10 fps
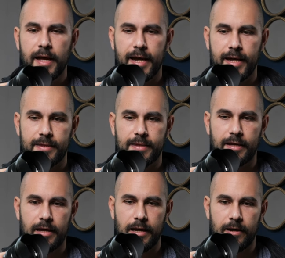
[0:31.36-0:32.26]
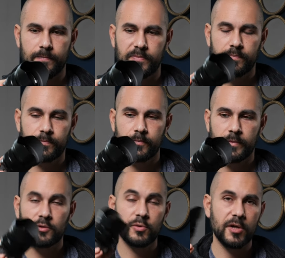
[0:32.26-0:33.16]
And
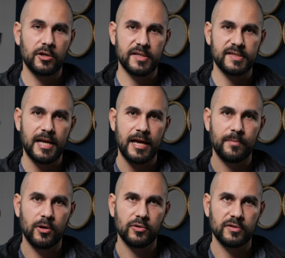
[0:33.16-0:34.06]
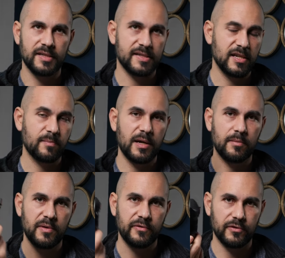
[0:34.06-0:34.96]
to be honest, I bought the Sigma
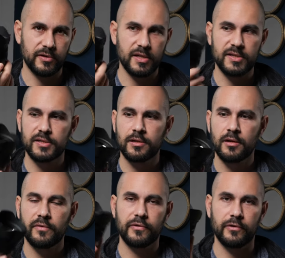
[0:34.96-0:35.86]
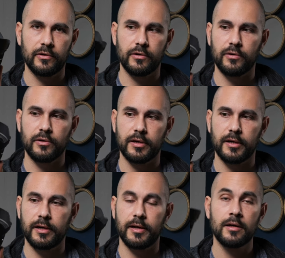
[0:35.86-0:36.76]
before this
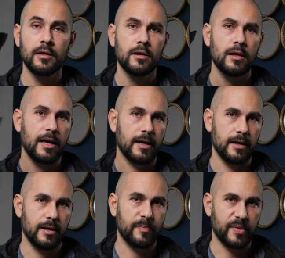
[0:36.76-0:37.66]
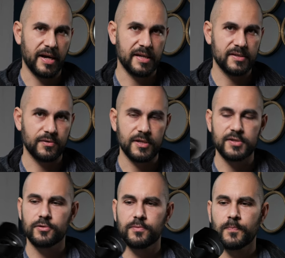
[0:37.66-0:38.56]
for price
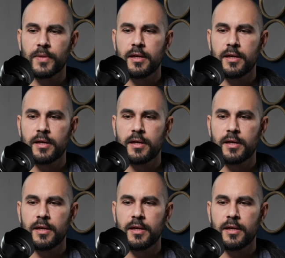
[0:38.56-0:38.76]
reason.